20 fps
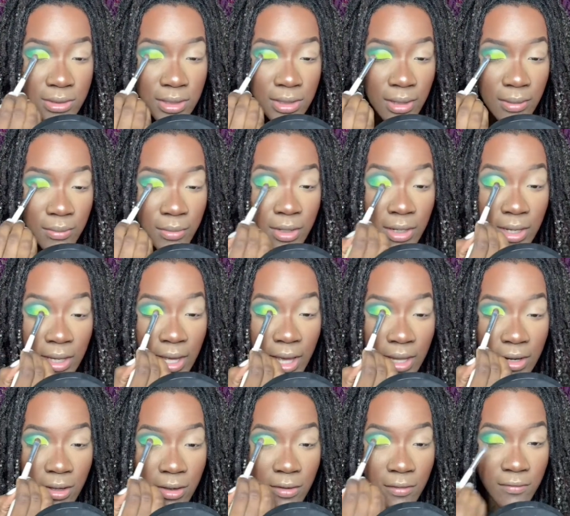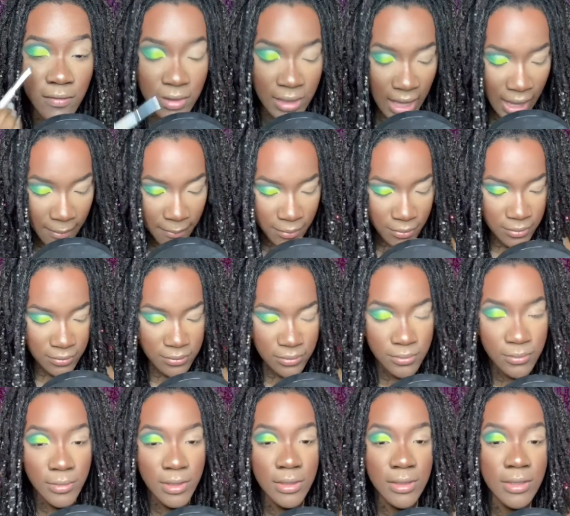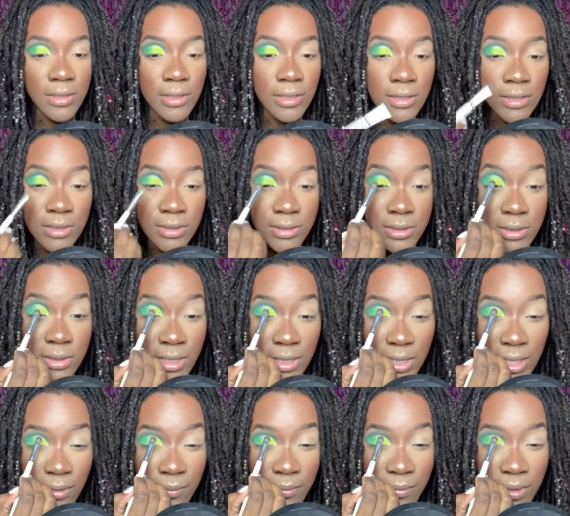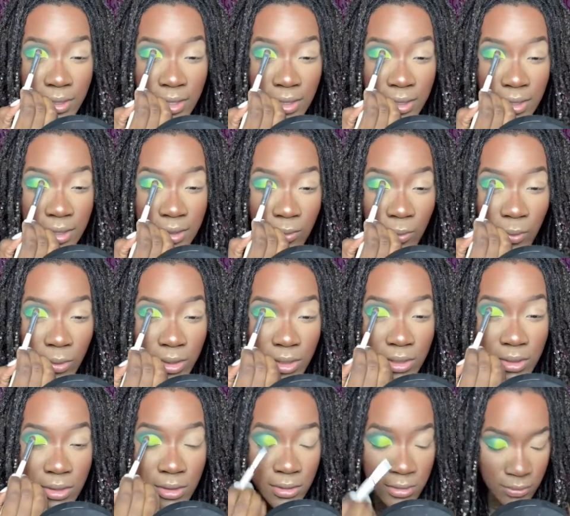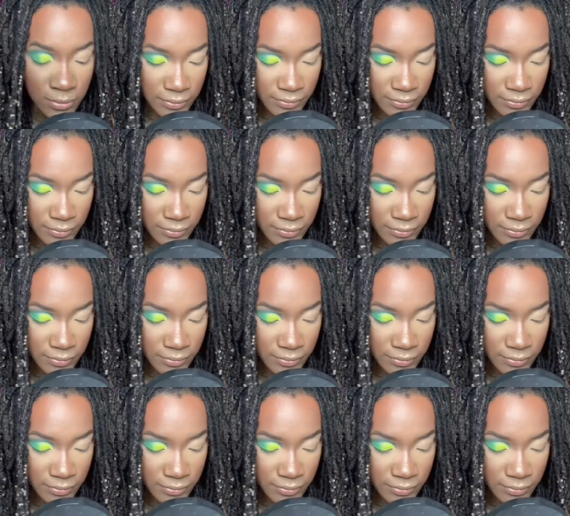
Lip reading: I'm gonna kind of overlap them so that they blend well.